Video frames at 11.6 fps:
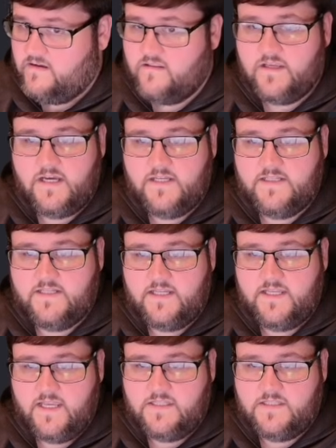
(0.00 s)
the undead
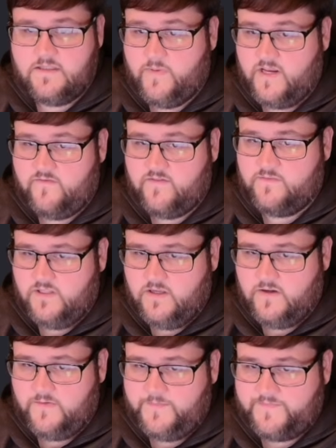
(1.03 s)
gains the benefits below.